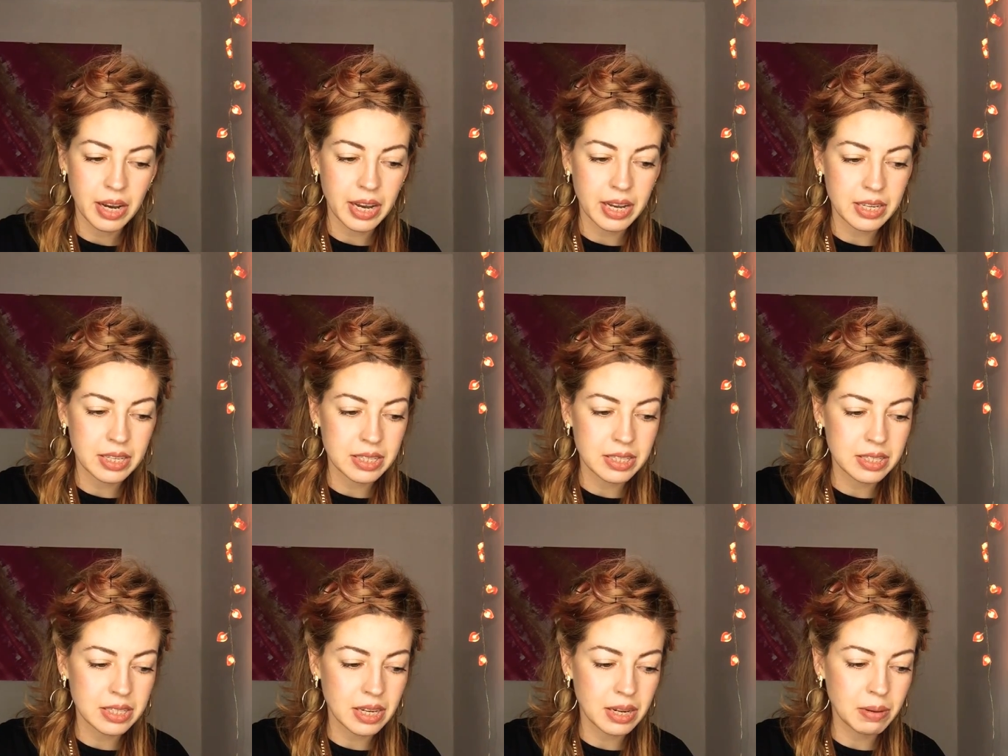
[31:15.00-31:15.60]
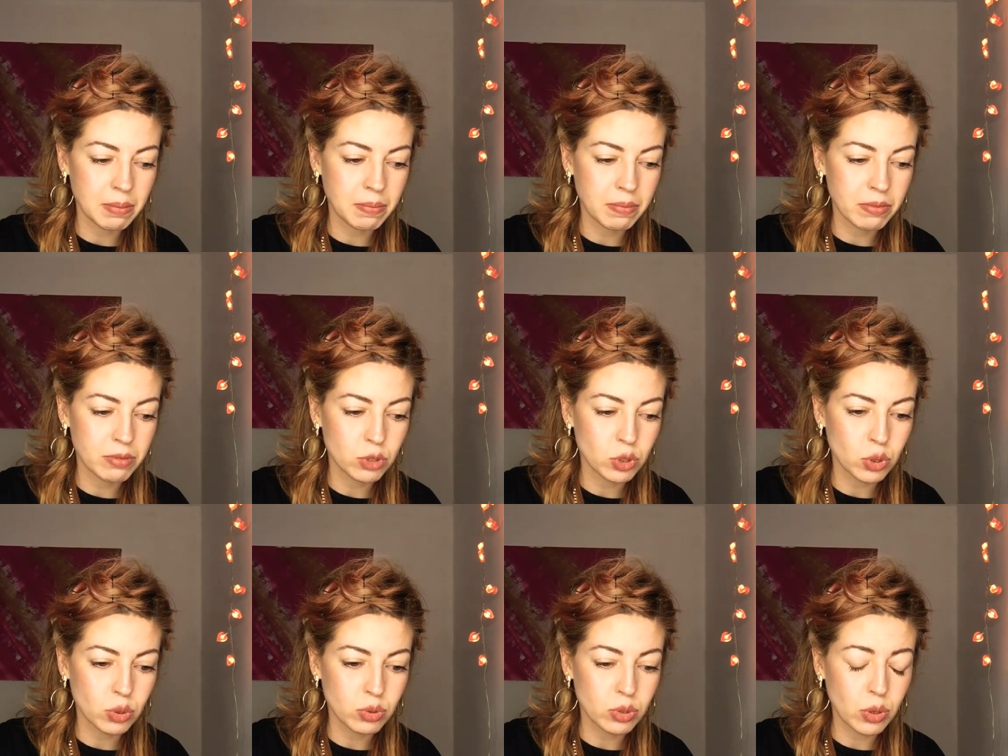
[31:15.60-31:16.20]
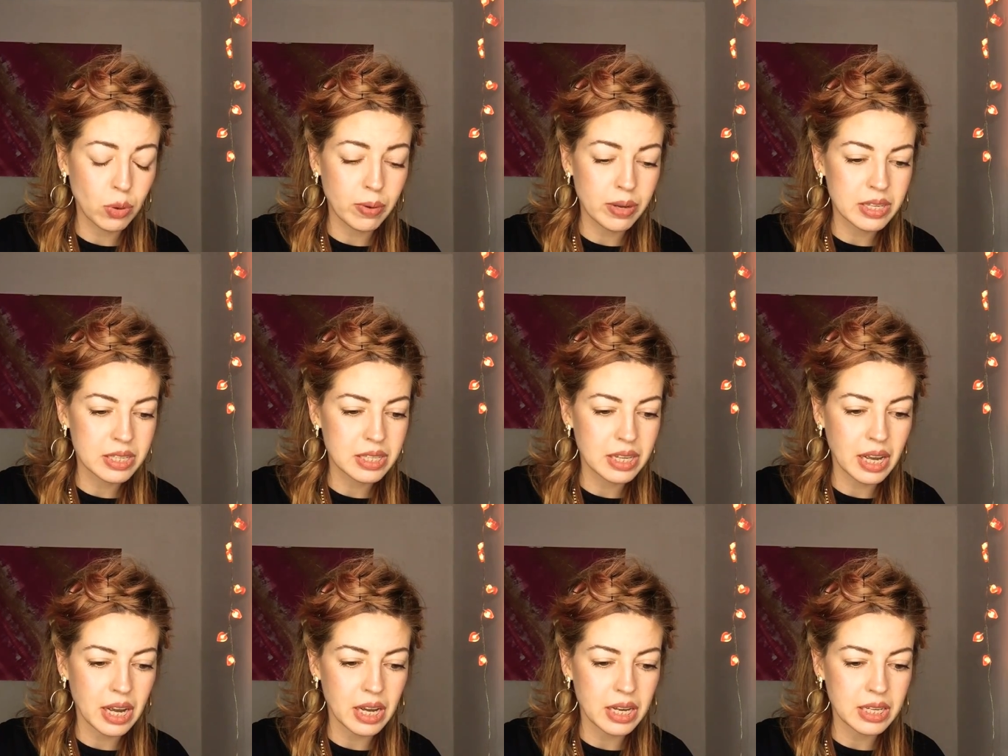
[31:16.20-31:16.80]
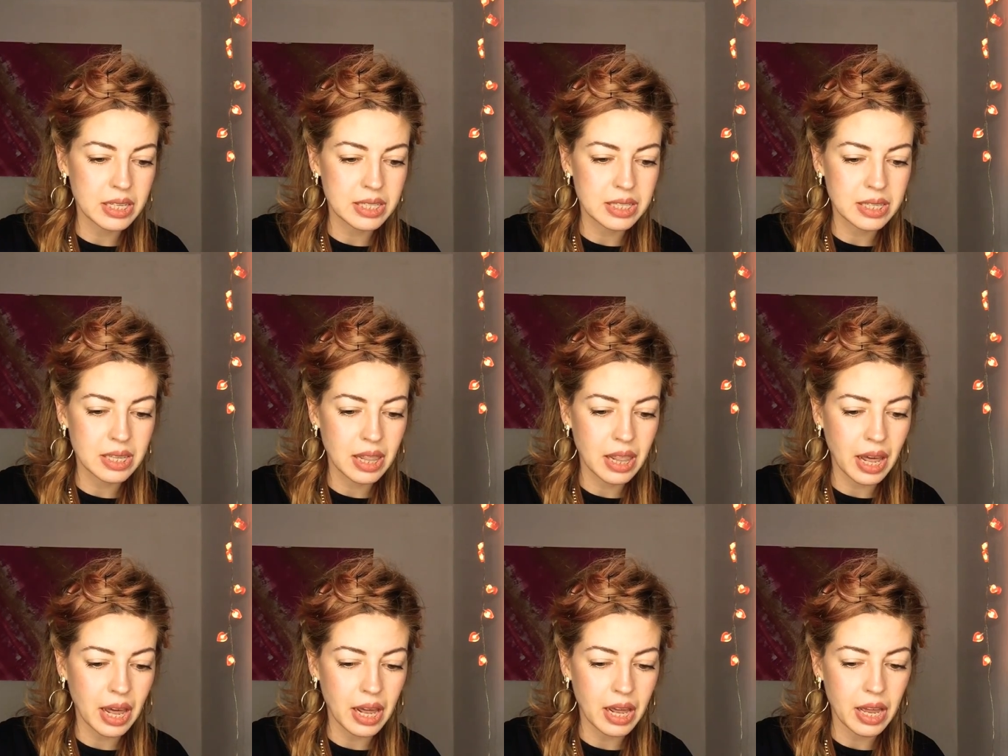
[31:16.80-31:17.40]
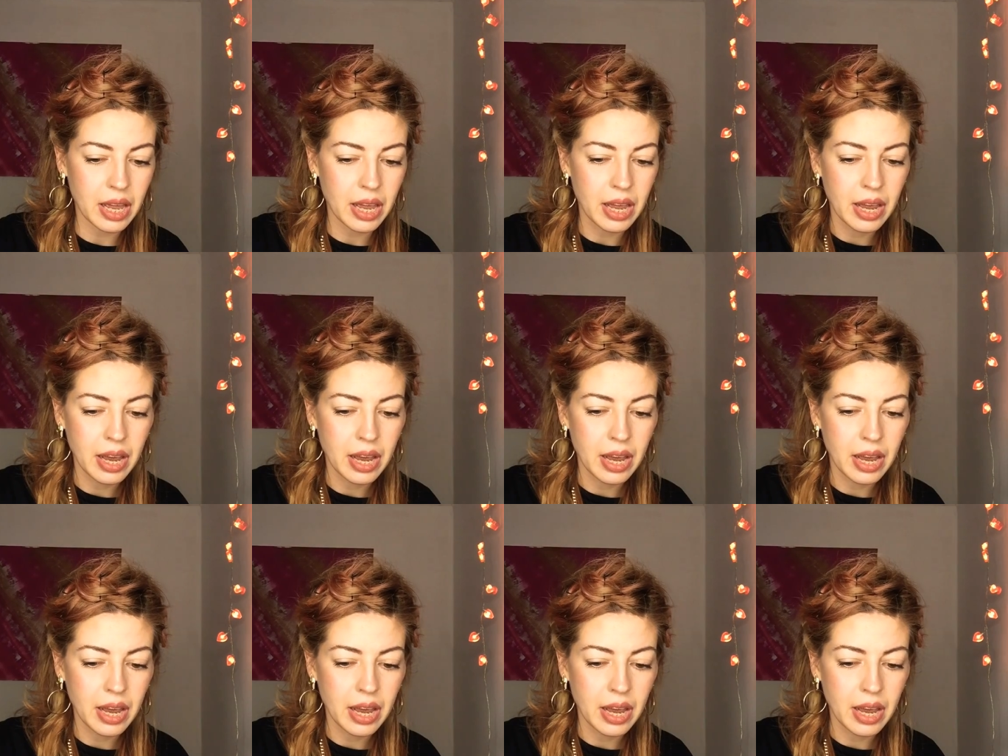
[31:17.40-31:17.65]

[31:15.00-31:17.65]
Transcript: and um, so so it's that it's that